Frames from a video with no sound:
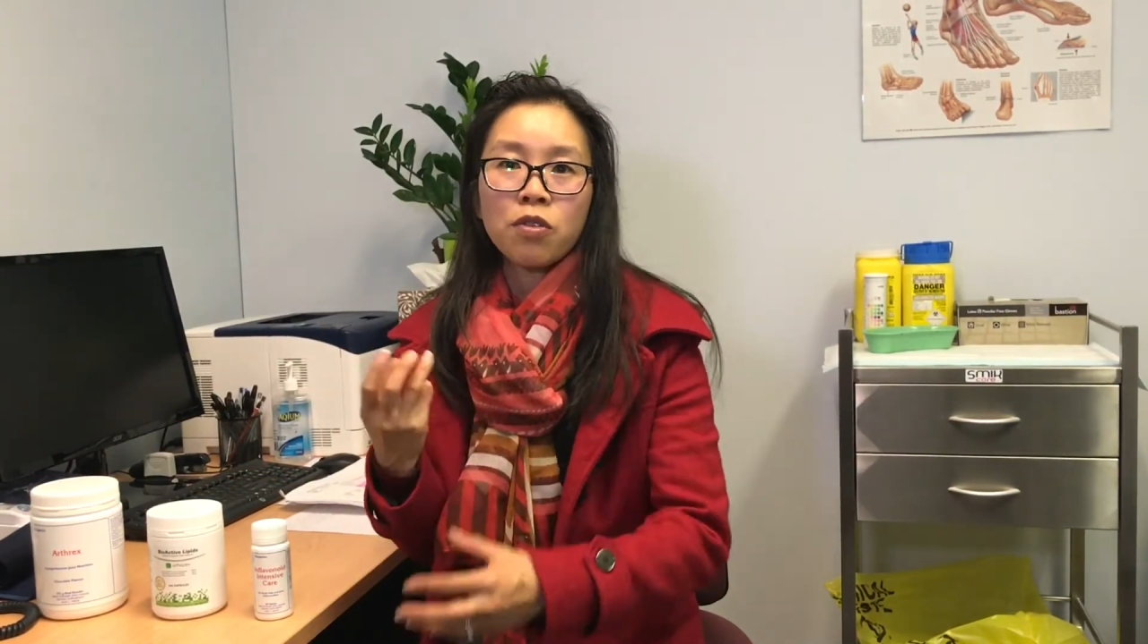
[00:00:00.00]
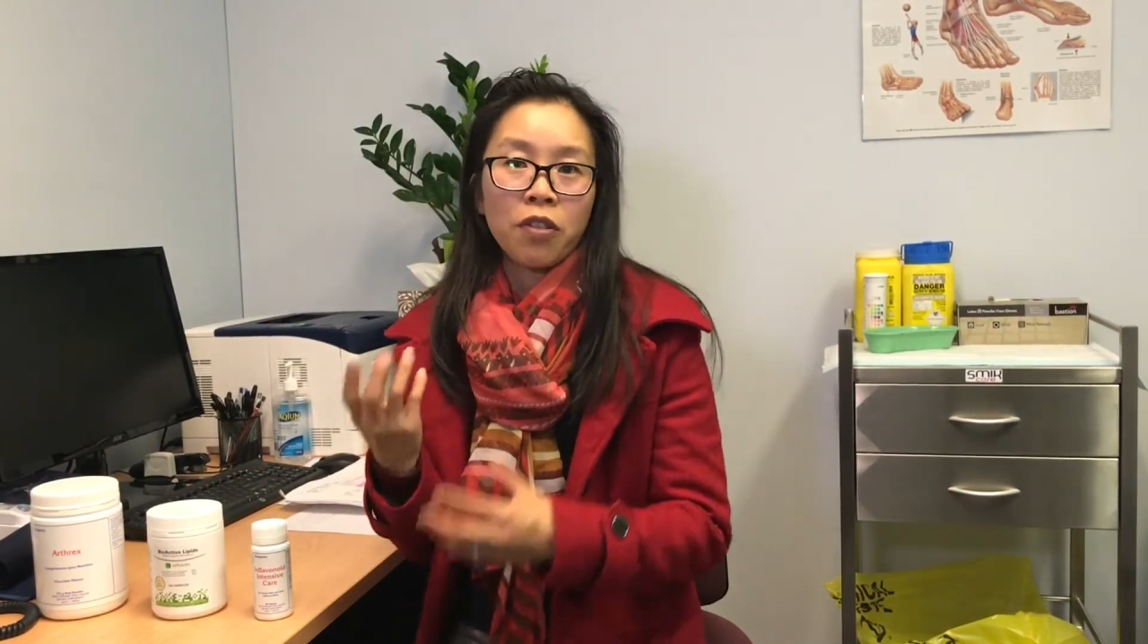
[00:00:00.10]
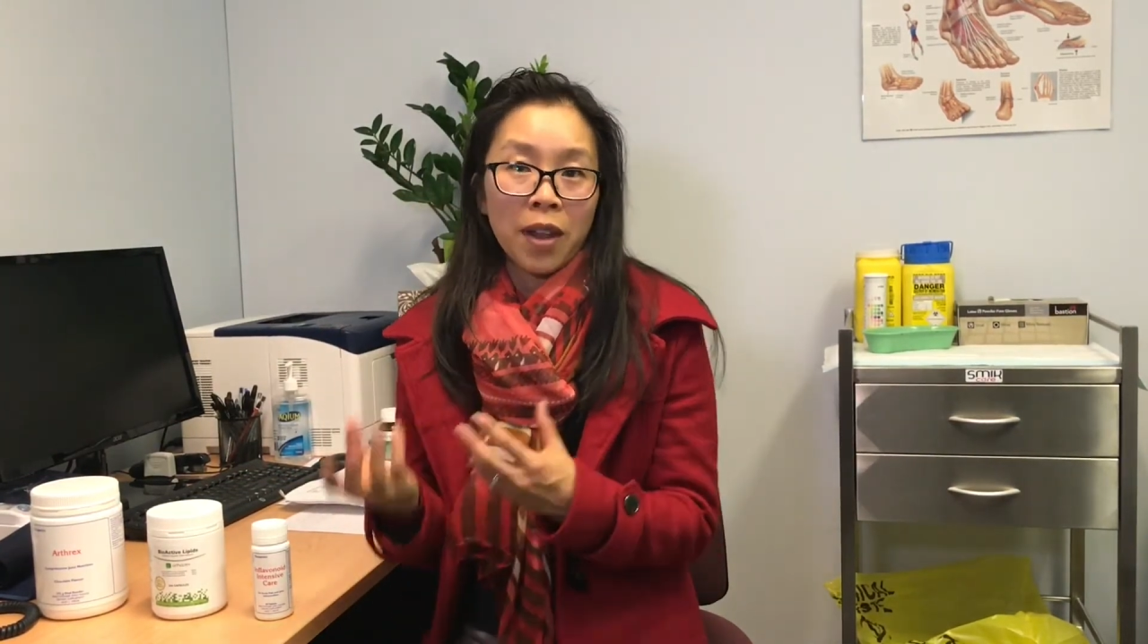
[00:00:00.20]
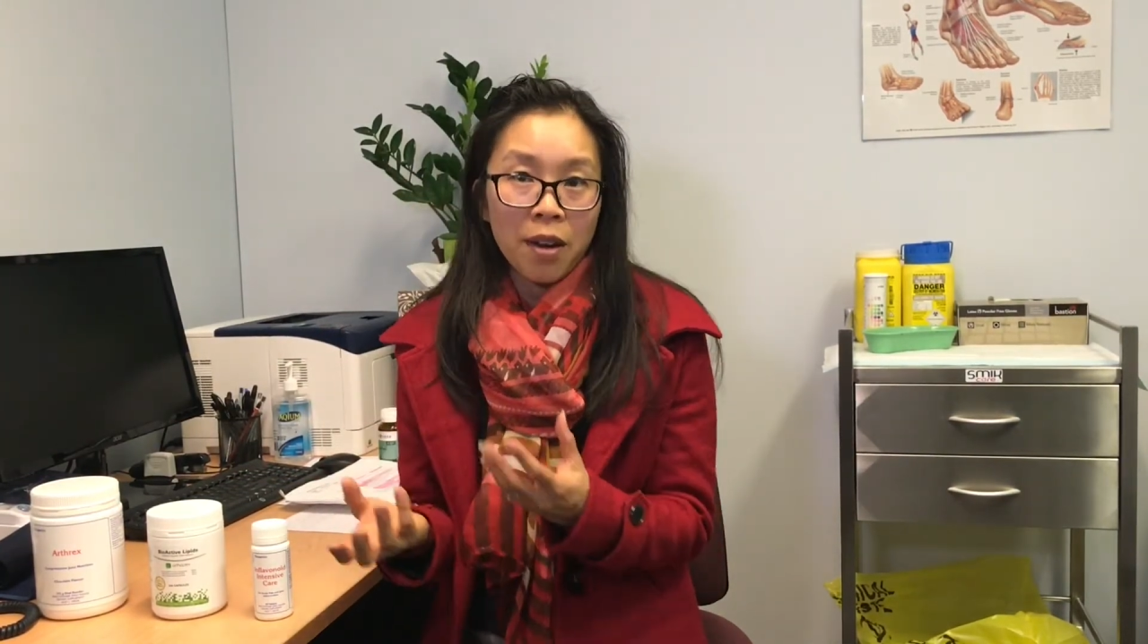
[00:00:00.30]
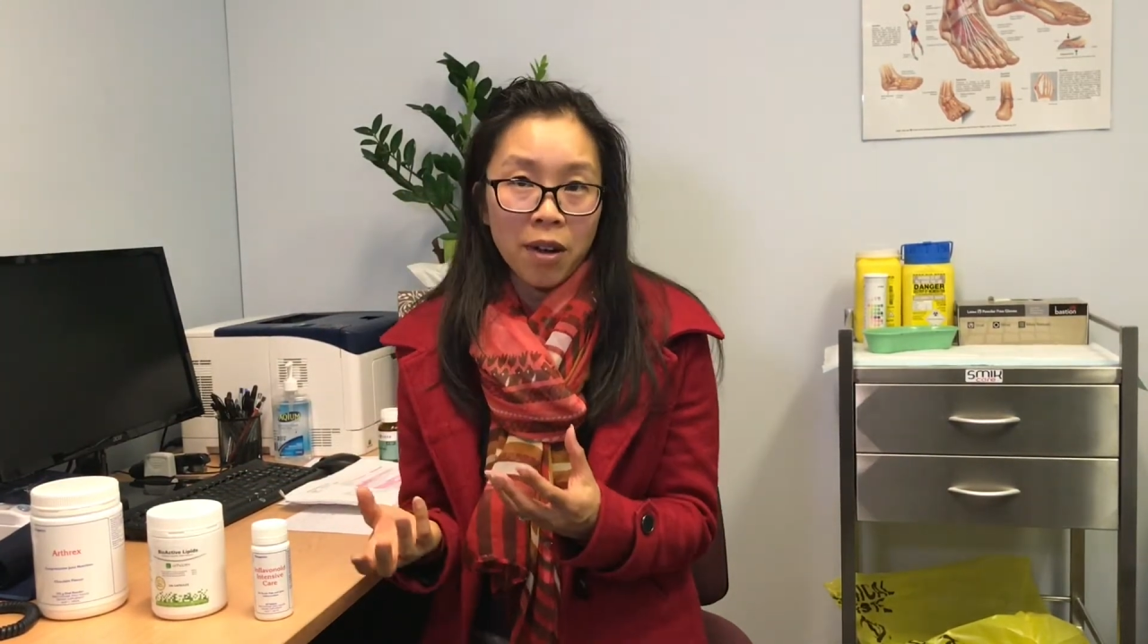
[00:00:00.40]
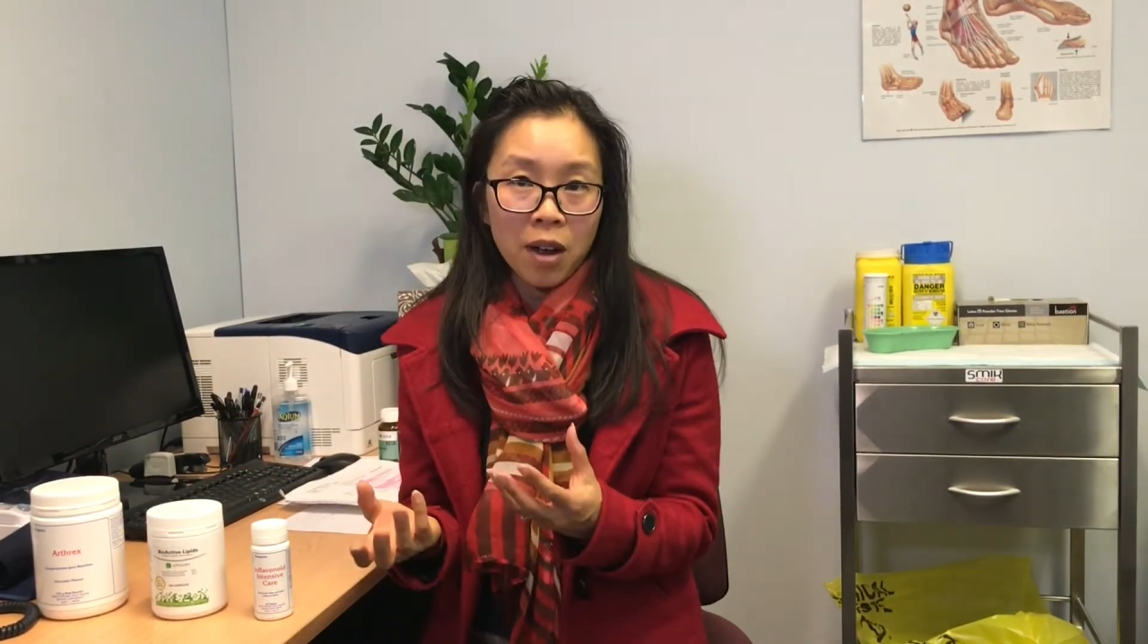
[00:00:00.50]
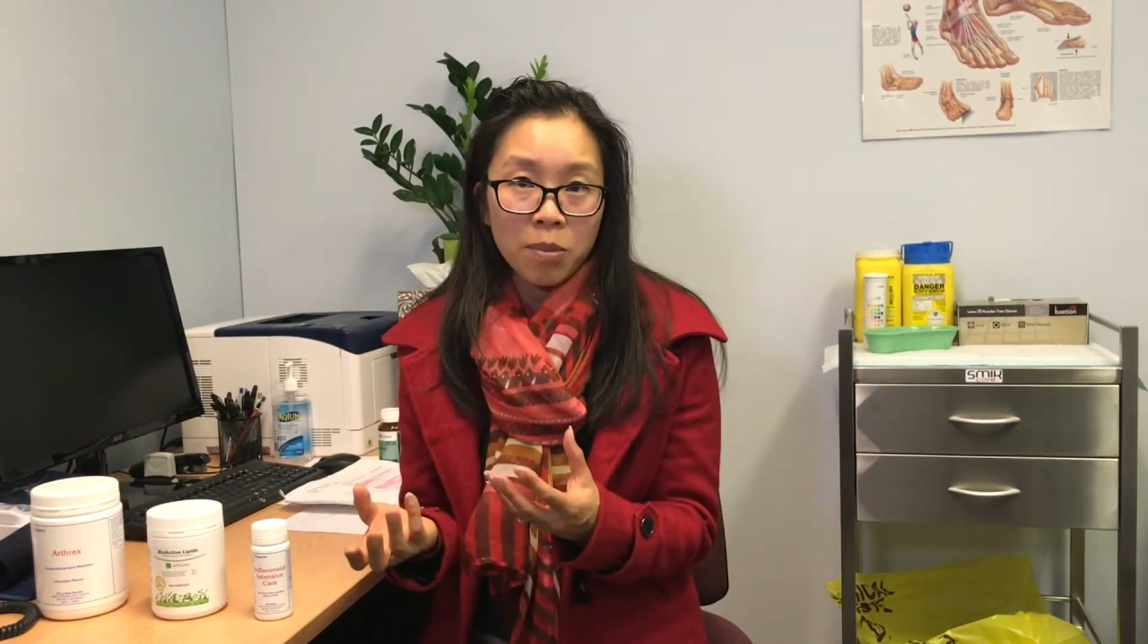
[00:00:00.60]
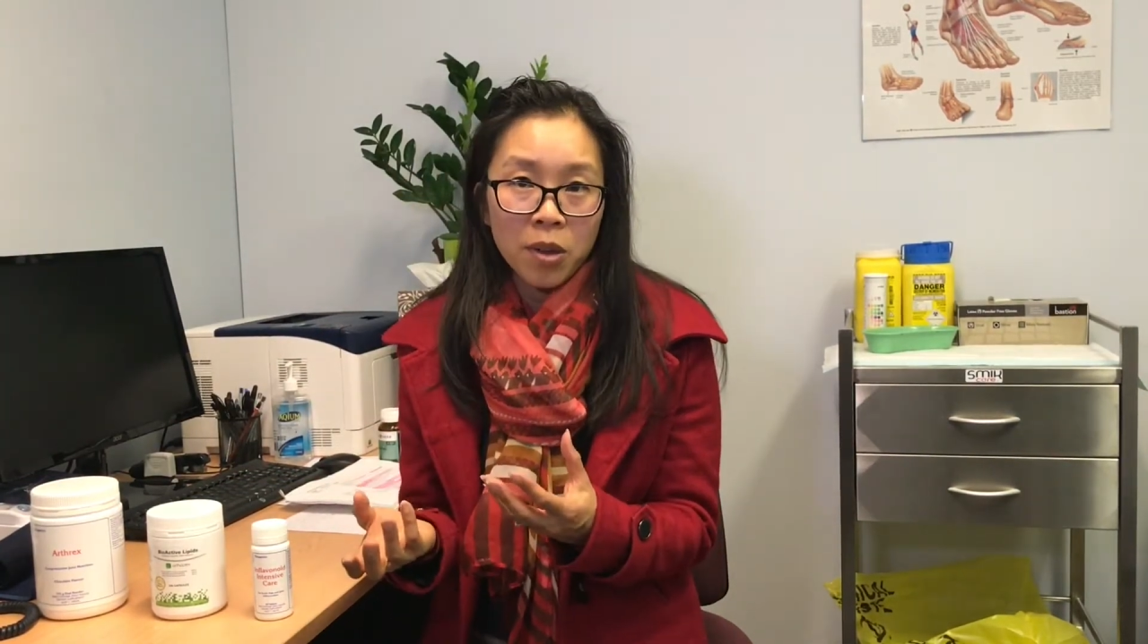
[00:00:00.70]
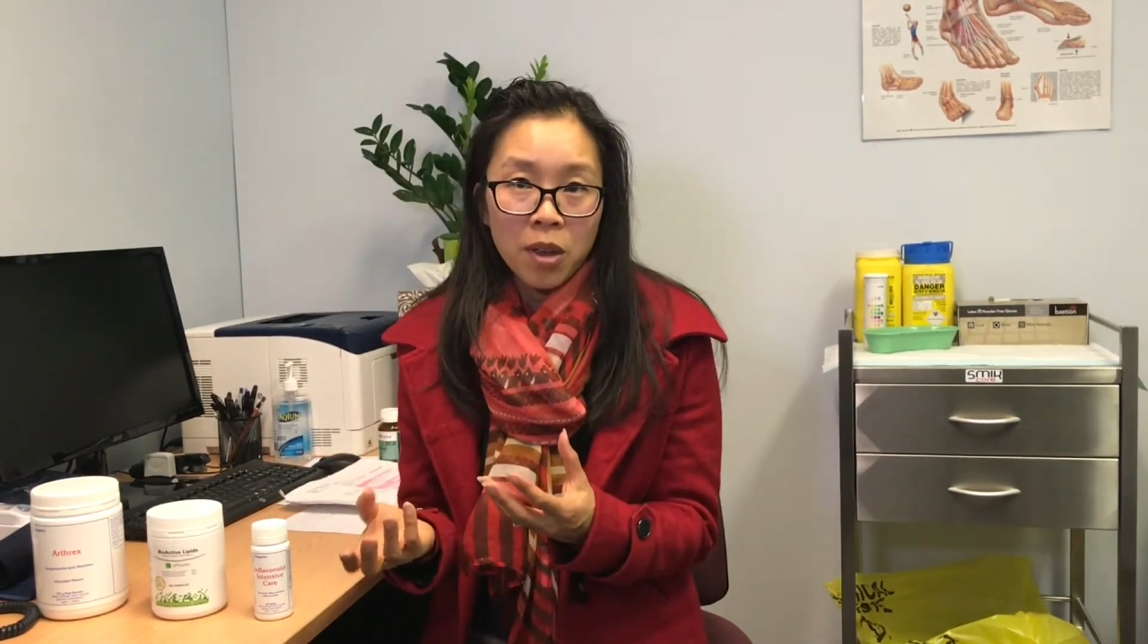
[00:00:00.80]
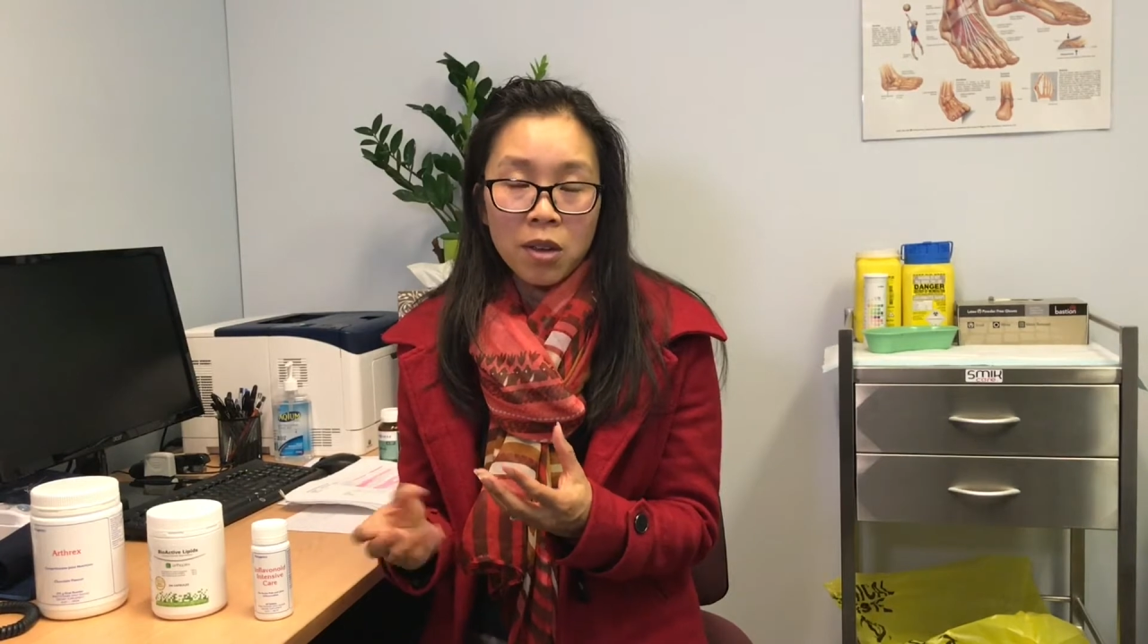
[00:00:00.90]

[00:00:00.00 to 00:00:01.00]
flare-up